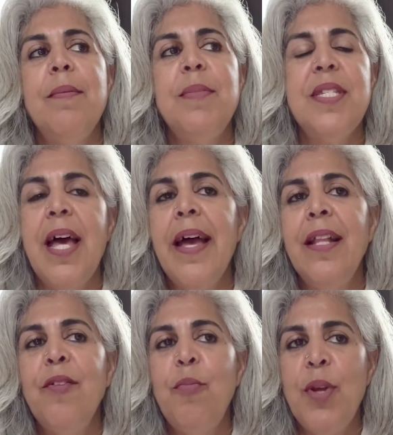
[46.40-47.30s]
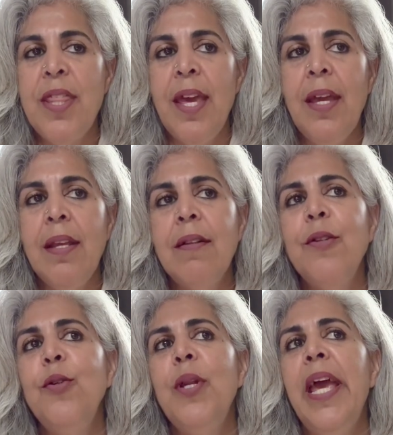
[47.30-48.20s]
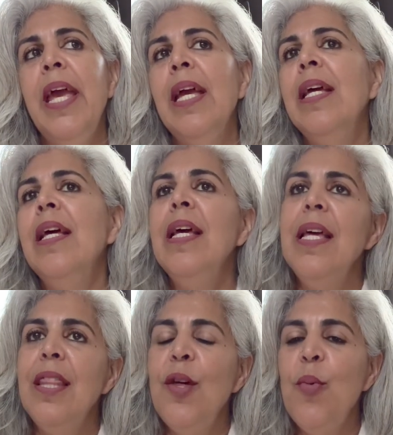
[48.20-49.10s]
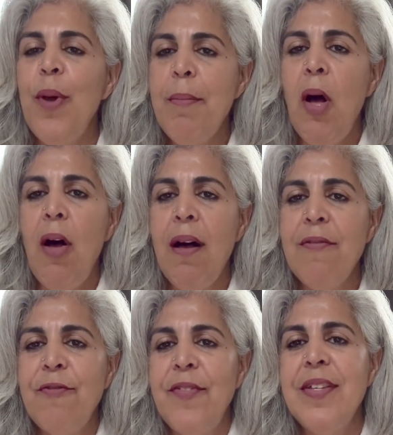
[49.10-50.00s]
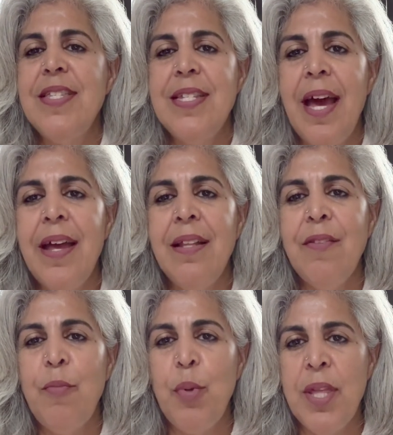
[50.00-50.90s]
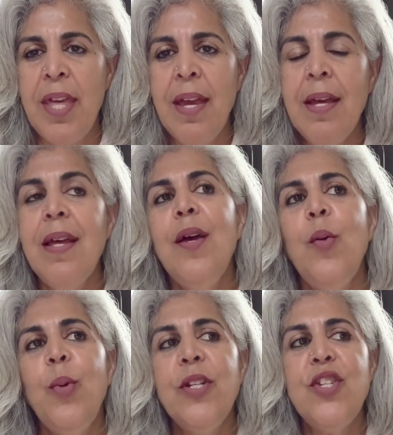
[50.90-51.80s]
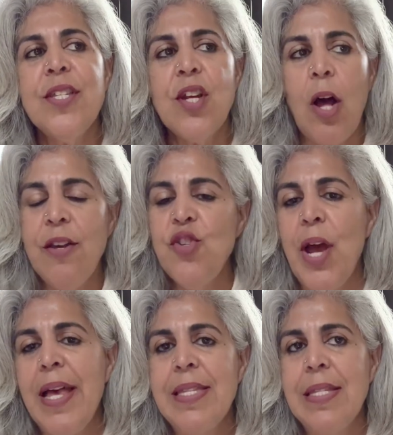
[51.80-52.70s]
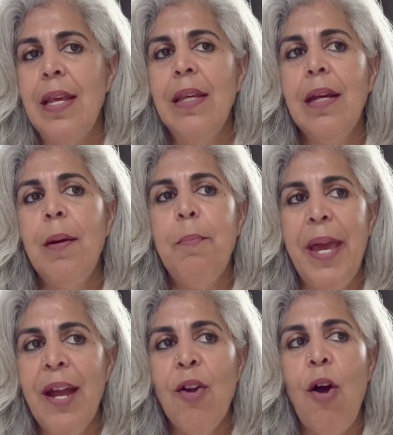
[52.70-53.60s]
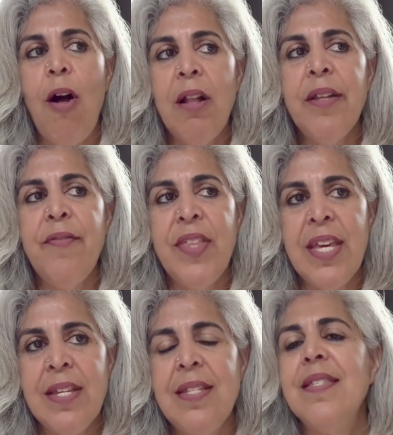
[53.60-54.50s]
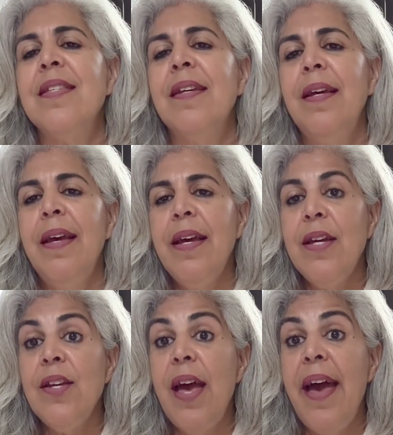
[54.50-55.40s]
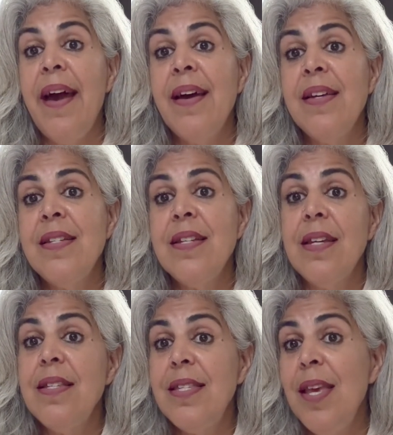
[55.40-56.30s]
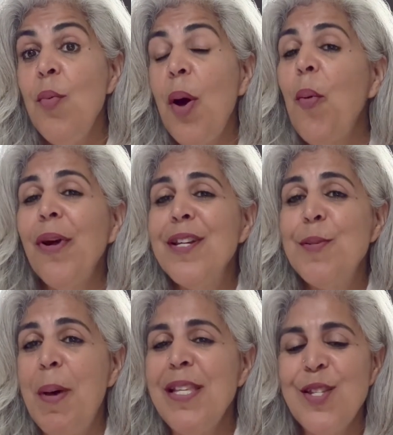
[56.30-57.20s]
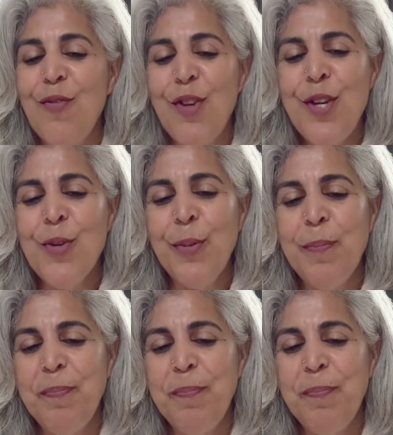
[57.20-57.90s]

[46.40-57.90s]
style of breathing, including the Wim Hof style of breathing. We'll just contrast and compare all of these and see what works best for you.